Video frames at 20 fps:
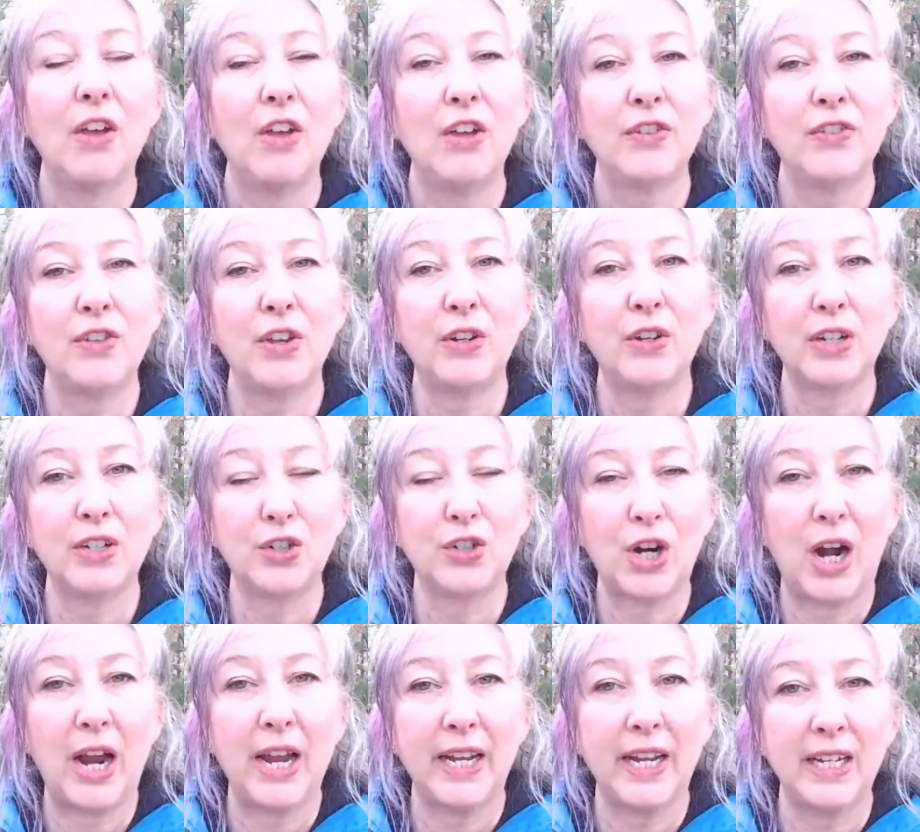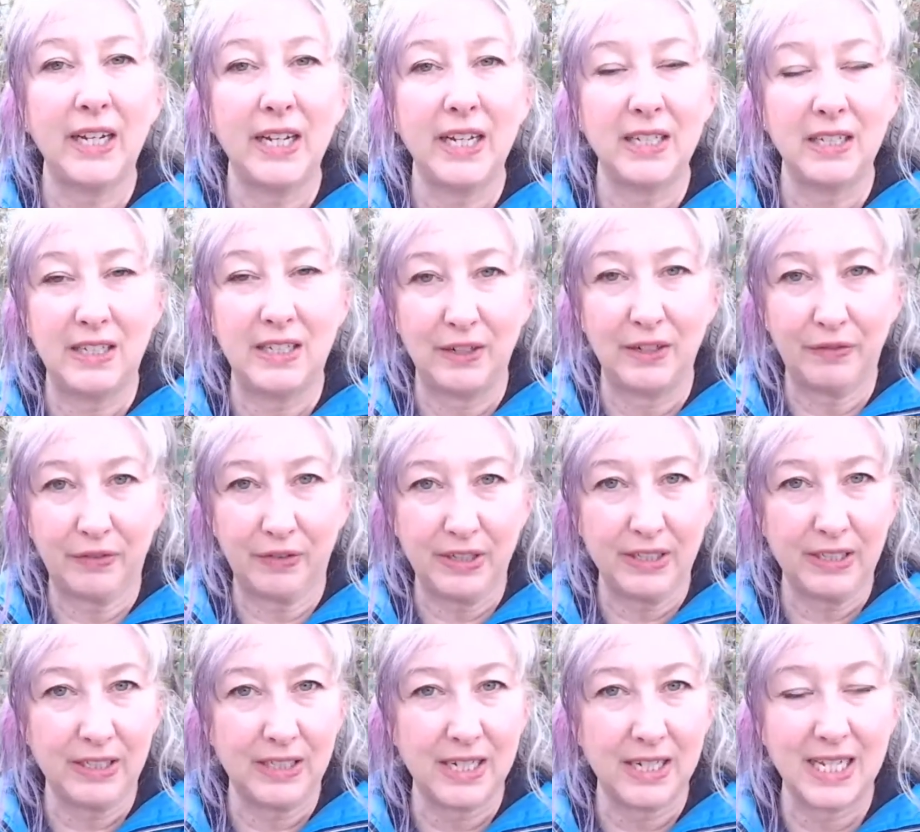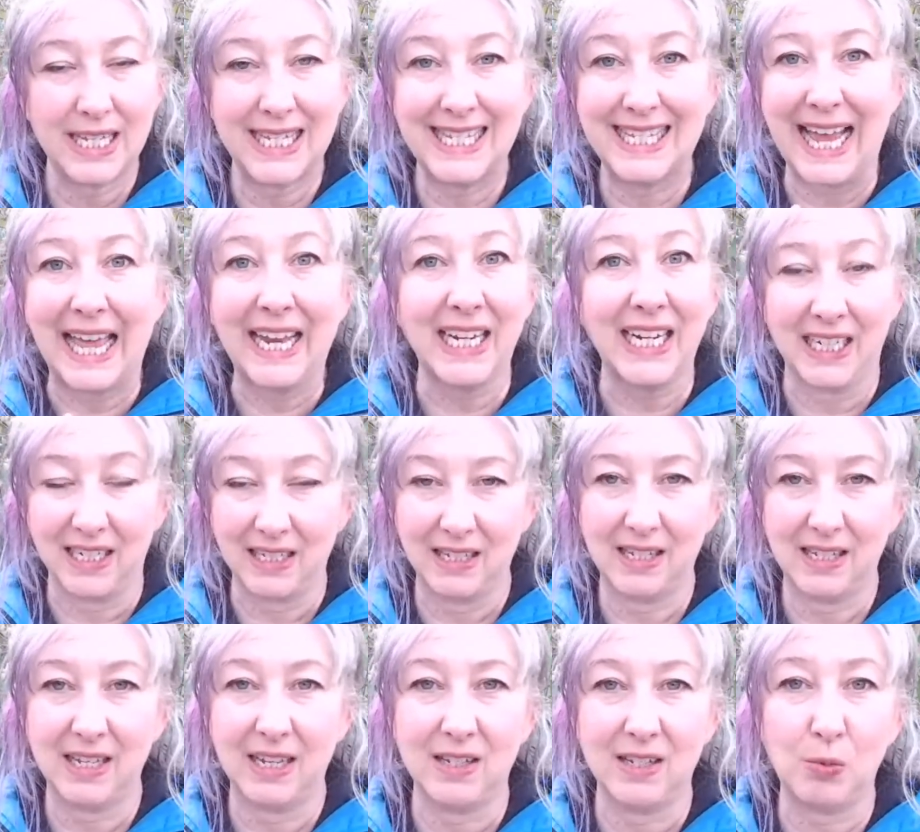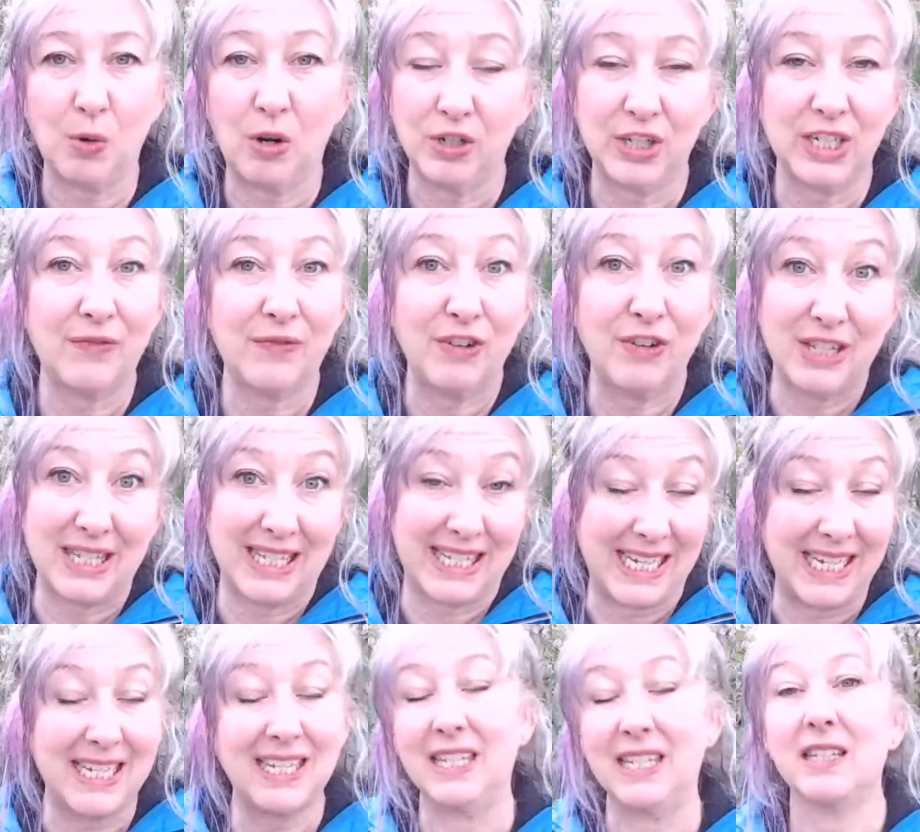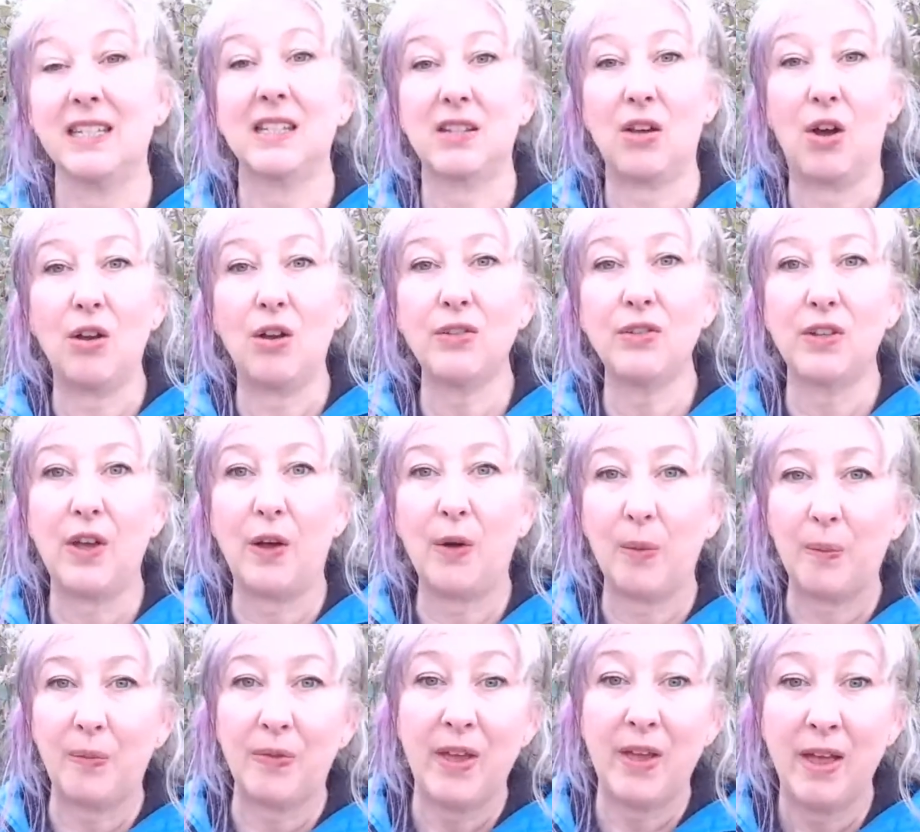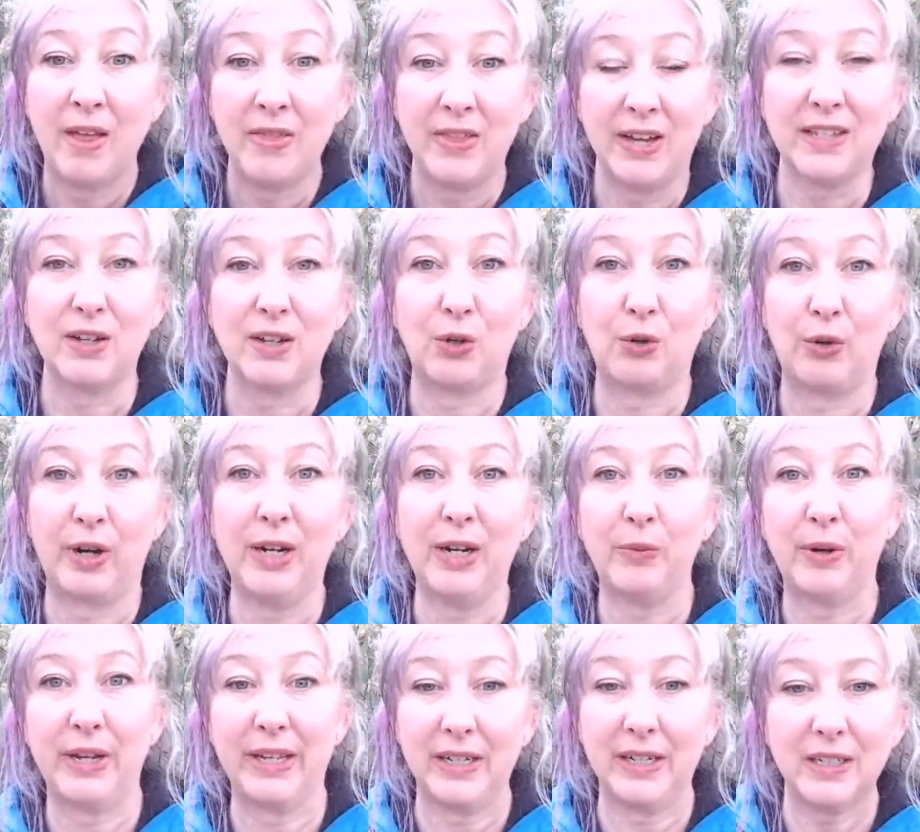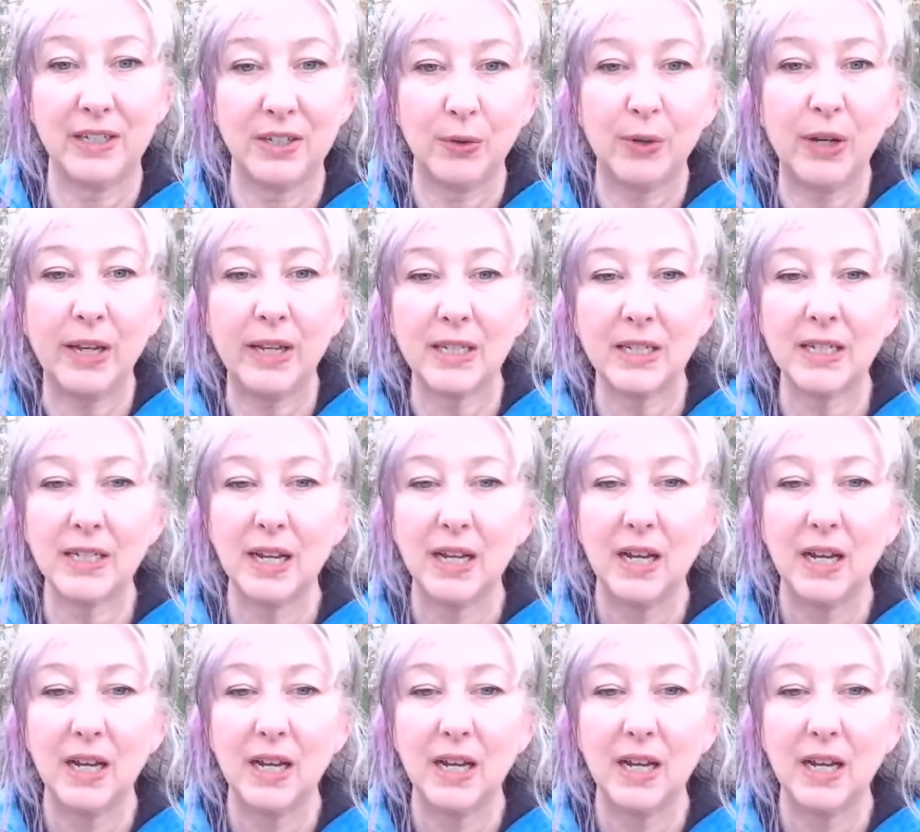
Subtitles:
So you can try it in different settings as well, or different seasons also. That's a great way to do it.